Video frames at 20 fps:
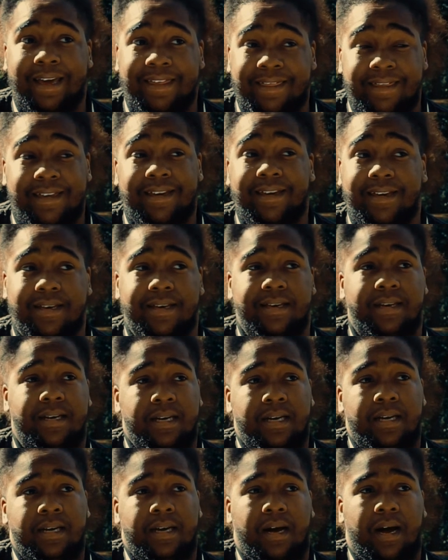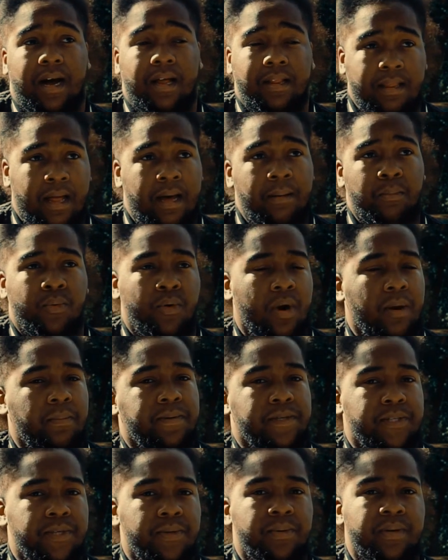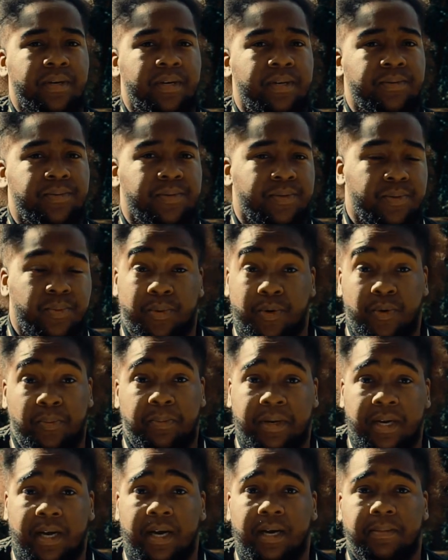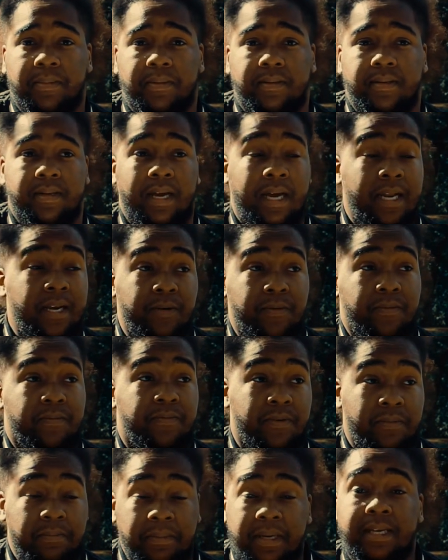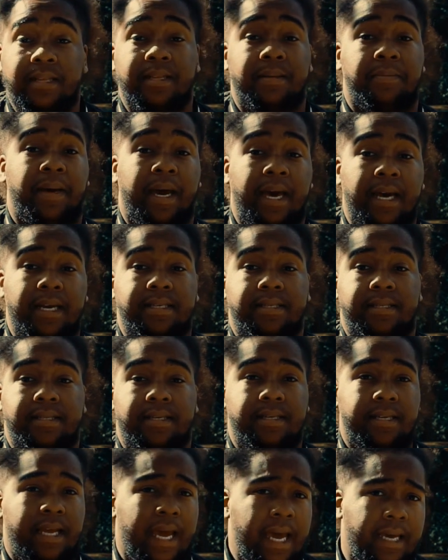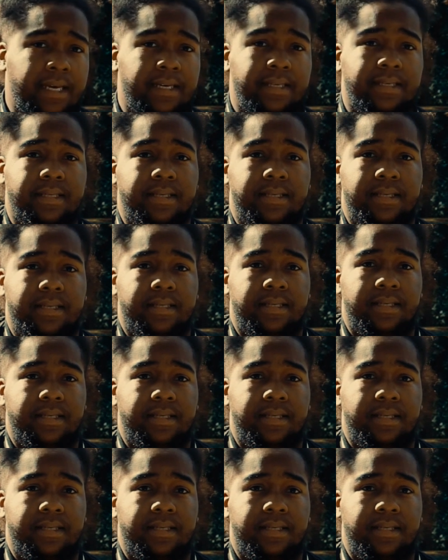I think a lot more opportunities would open up. I know for me in the past, it has.